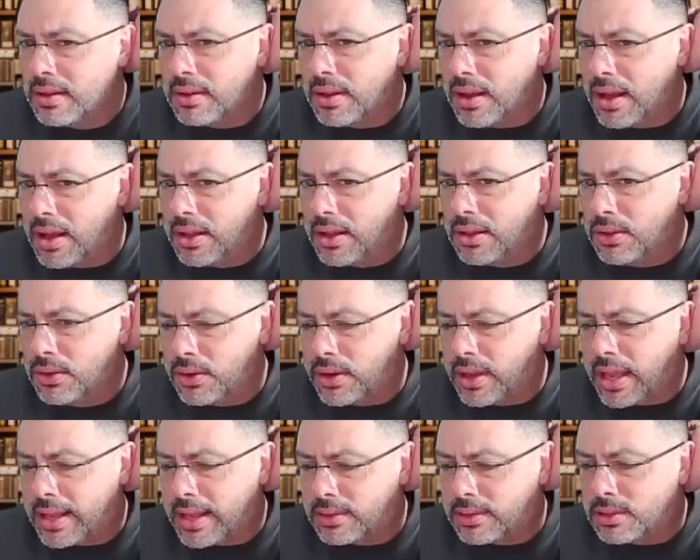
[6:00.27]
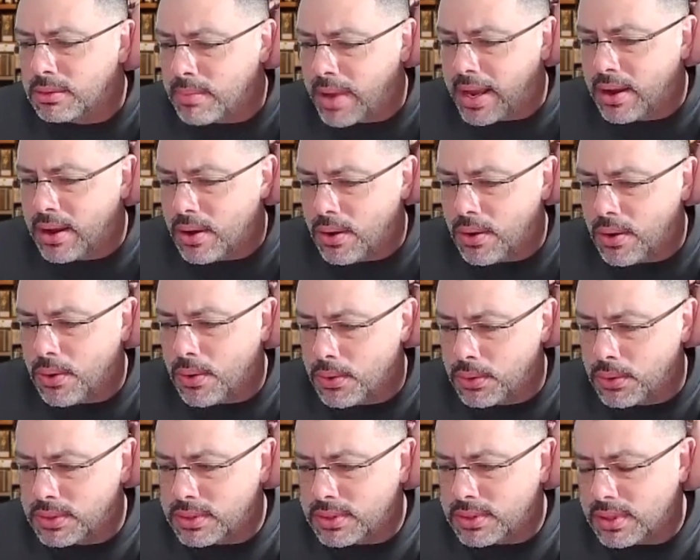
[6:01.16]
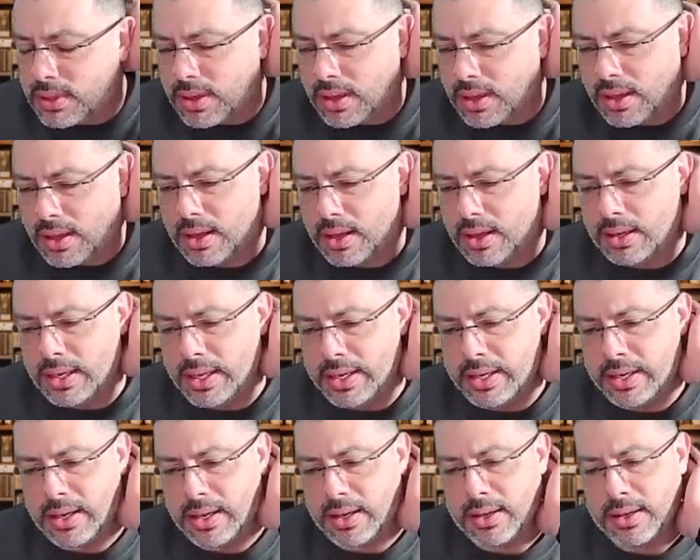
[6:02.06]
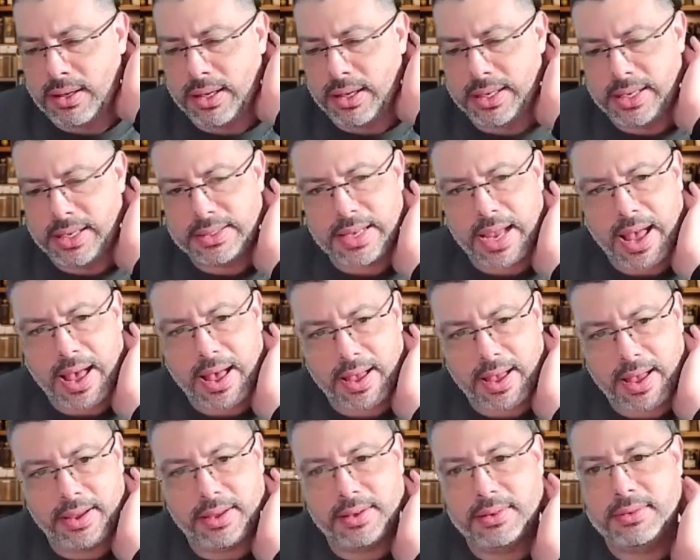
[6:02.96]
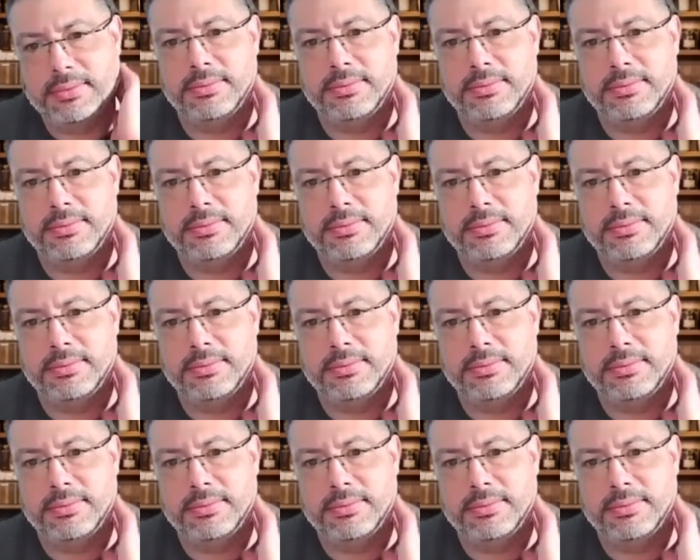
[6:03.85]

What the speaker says: look at to my co-host, Linda. Linda, say hi.